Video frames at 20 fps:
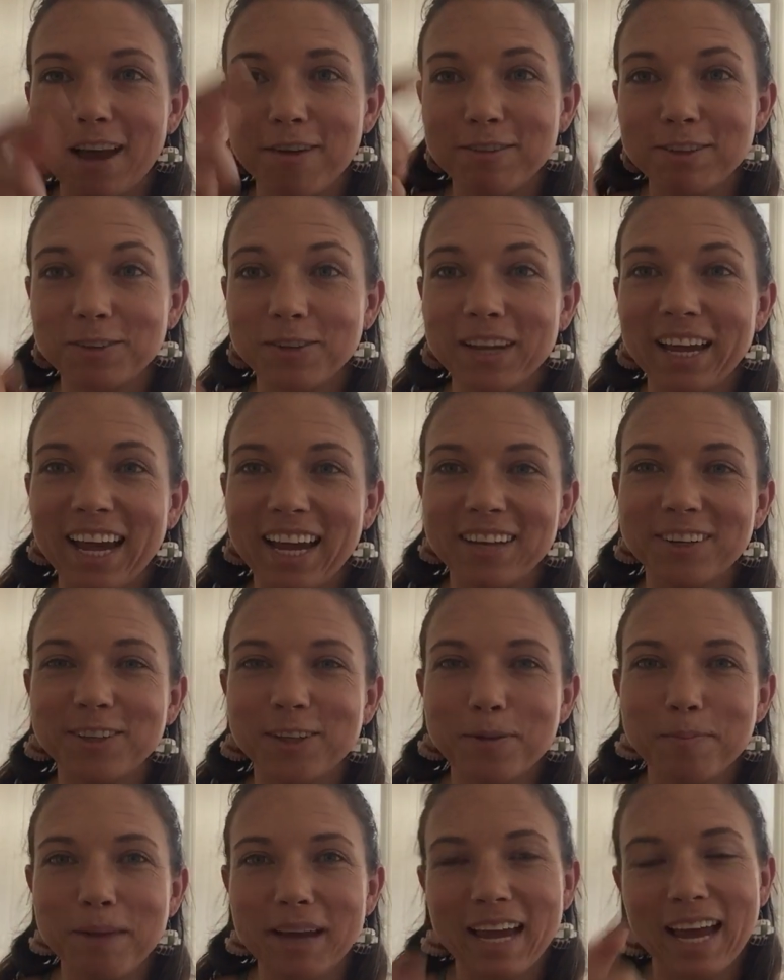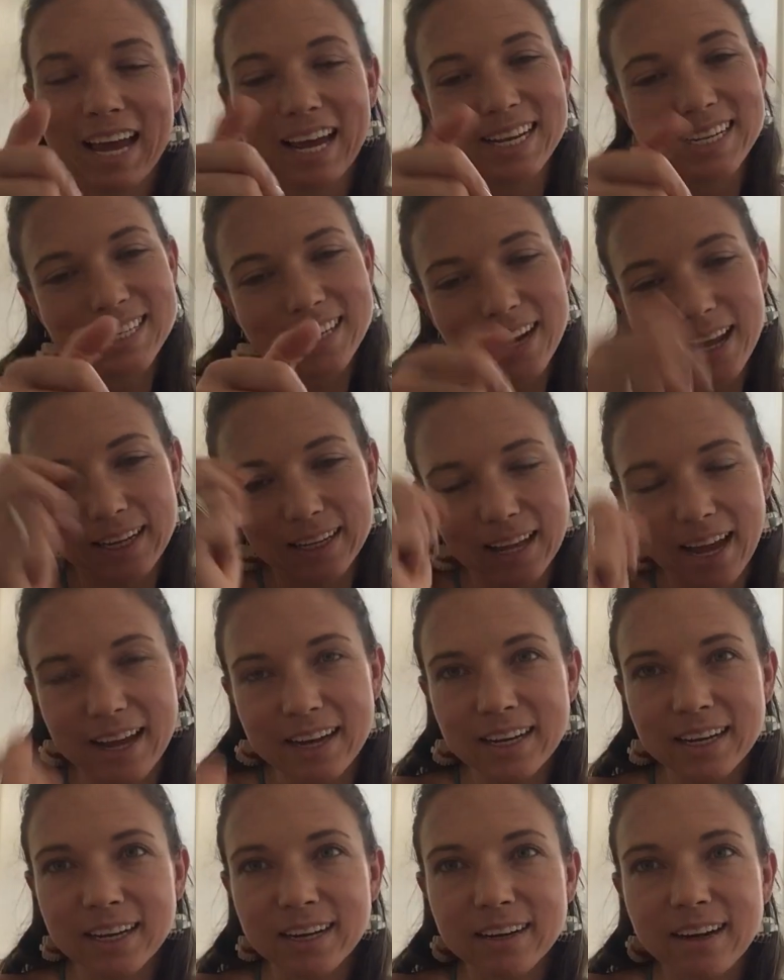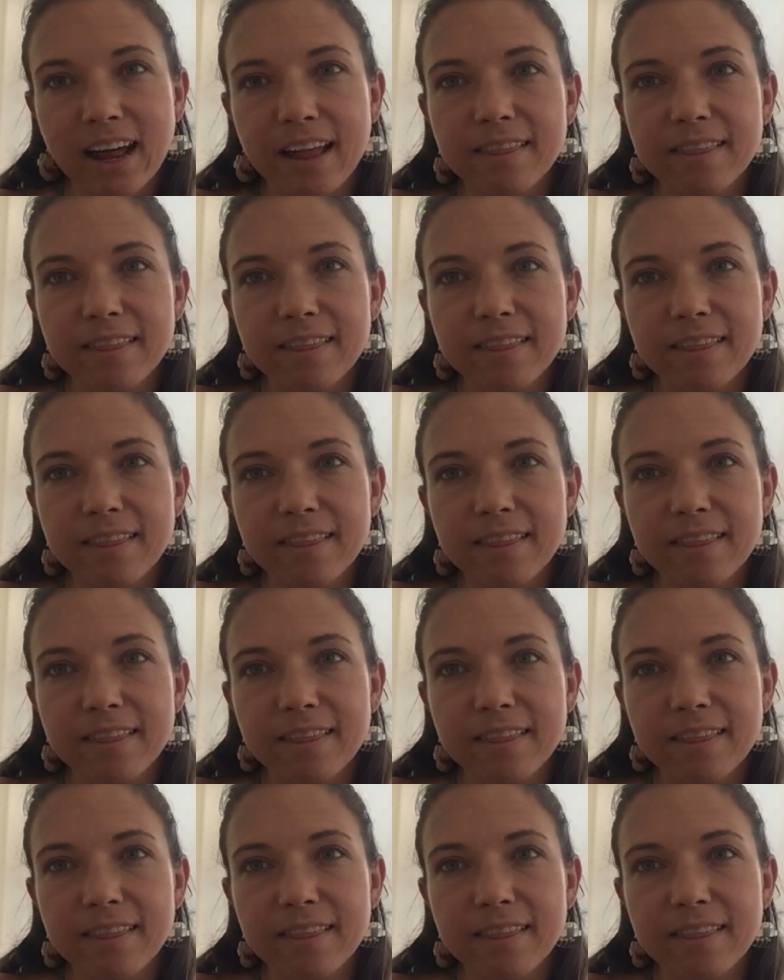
have a little candle in my hand and I light it,